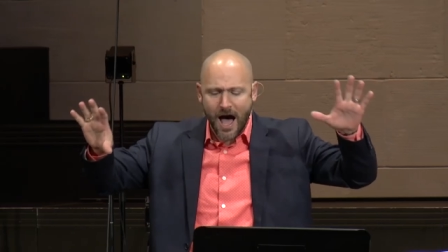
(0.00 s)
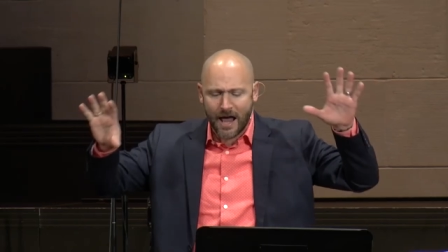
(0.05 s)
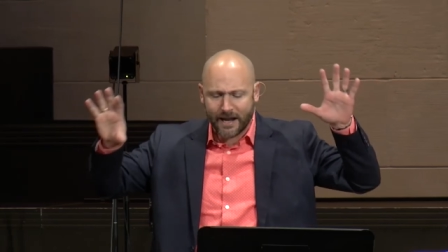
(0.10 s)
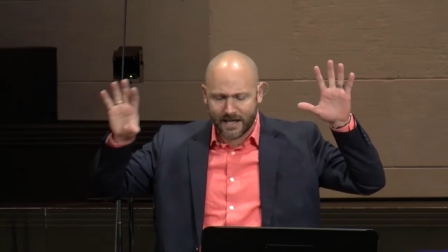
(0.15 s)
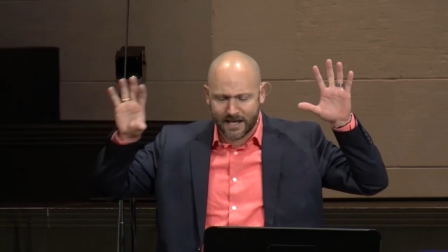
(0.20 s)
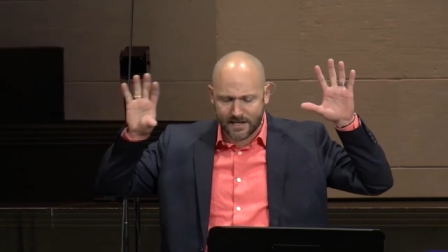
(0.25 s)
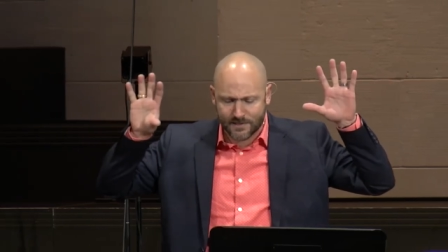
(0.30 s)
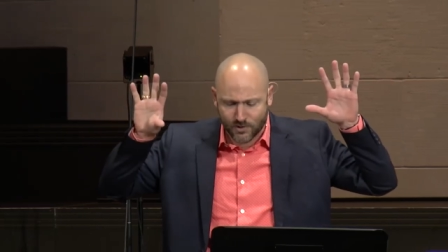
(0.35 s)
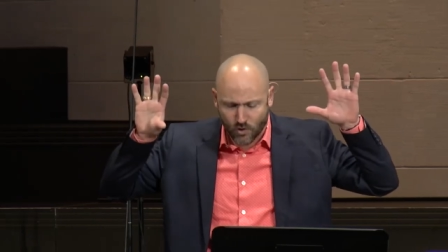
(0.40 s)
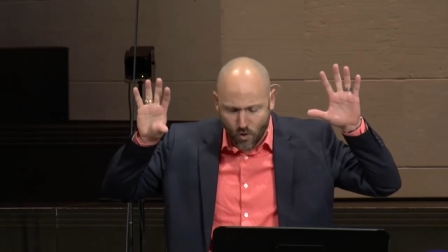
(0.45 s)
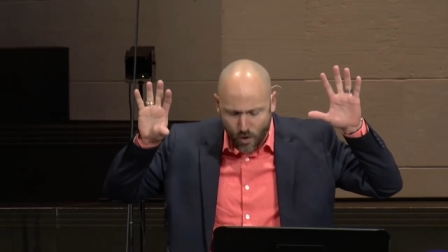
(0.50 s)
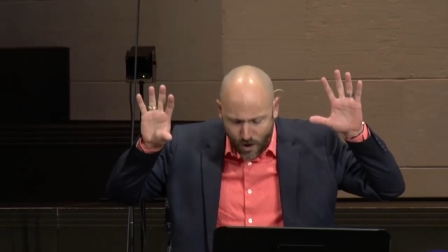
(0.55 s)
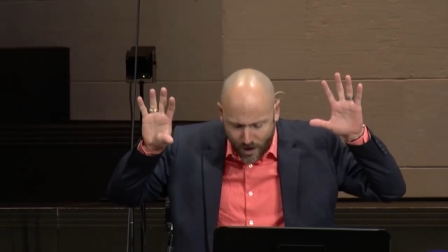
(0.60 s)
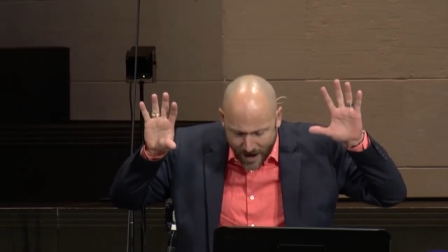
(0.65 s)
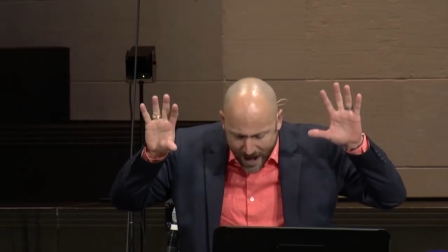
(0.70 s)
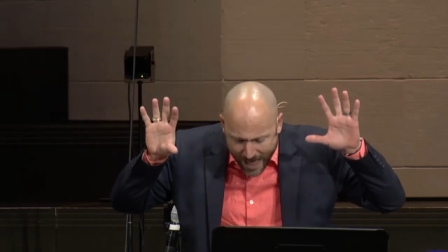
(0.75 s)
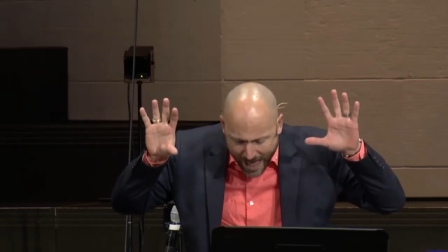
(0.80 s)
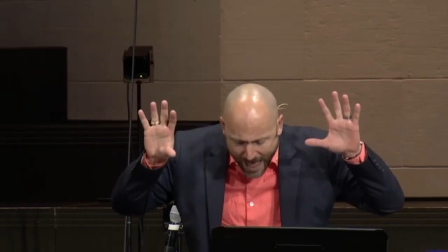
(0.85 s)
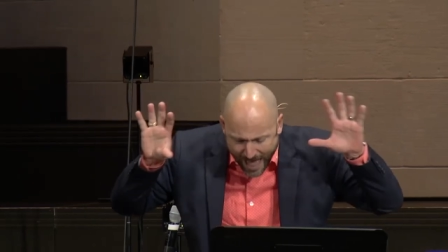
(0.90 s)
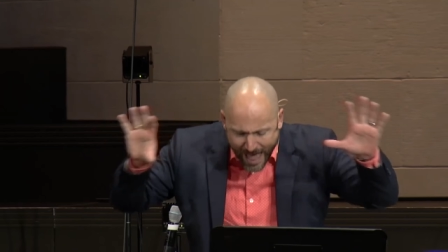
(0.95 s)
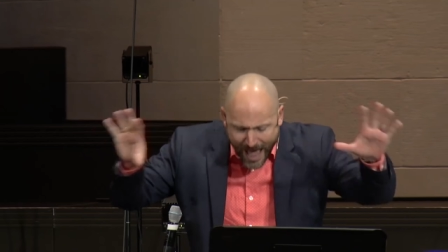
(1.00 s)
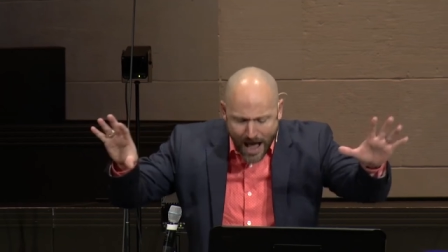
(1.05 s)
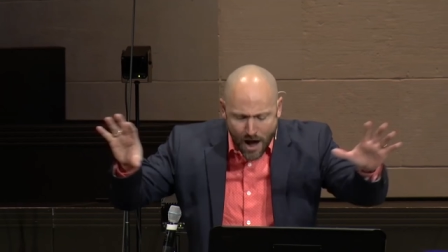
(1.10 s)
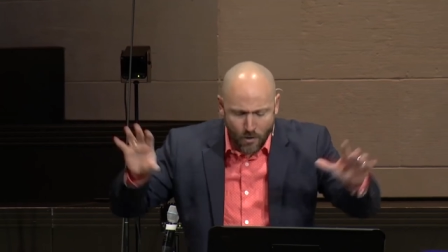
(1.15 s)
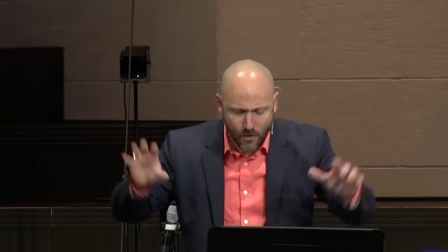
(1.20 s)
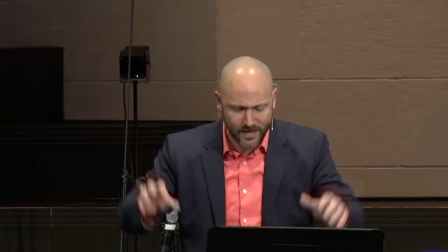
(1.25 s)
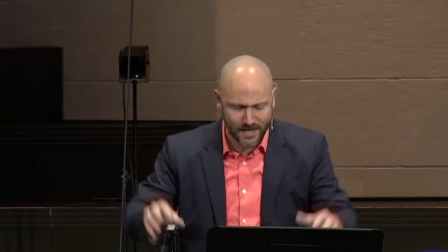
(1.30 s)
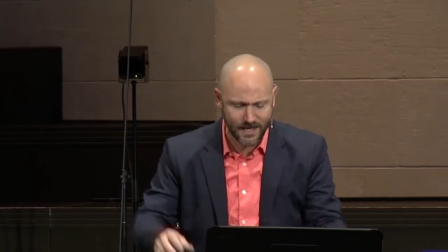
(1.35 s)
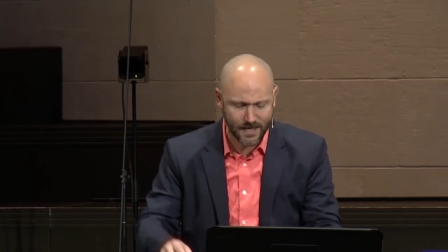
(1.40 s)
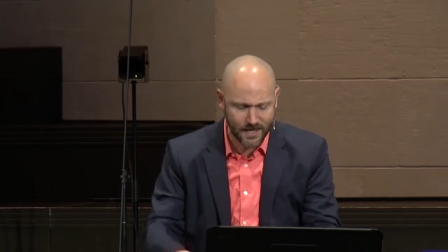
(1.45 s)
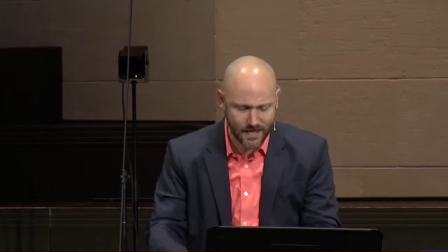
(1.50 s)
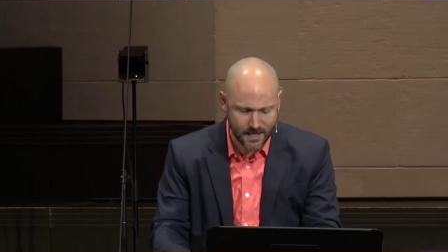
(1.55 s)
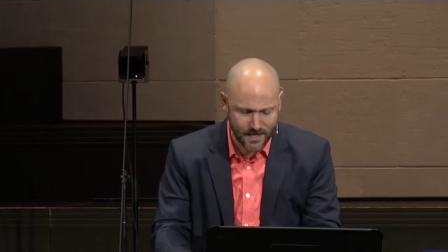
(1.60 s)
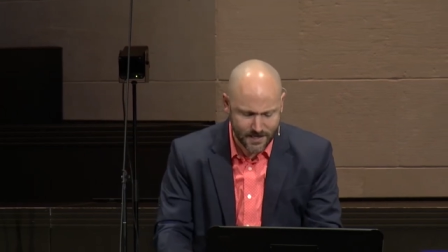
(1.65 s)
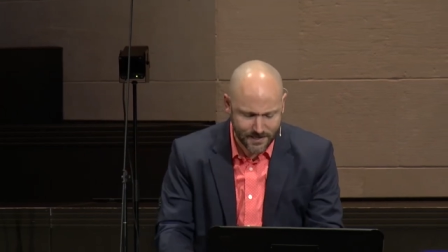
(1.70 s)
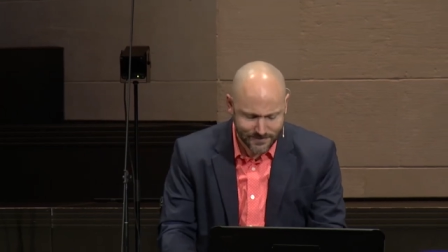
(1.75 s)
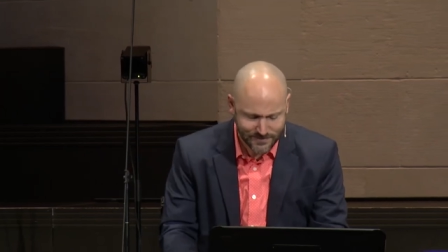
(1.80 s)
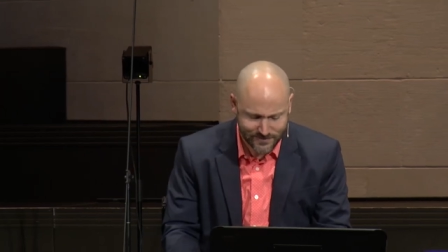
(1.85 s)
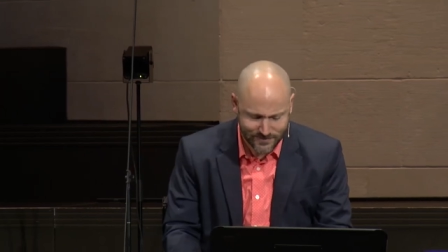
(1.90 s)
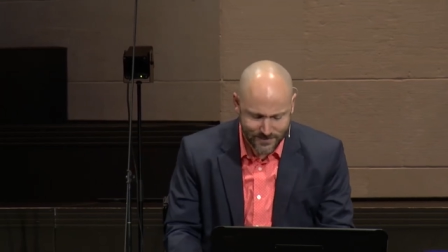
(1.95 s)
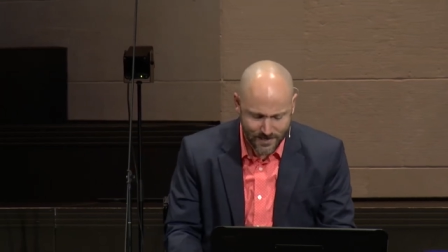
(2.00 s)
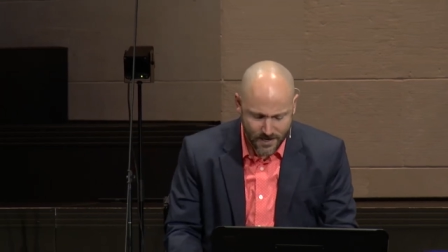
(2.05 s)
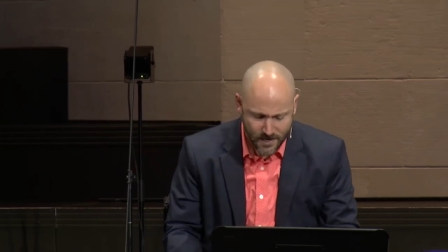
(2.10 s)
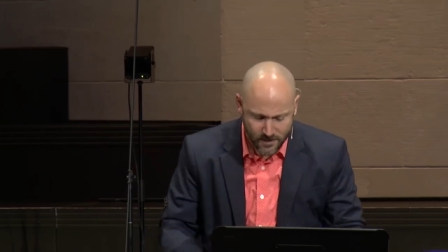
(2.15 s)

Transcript: is or how he is.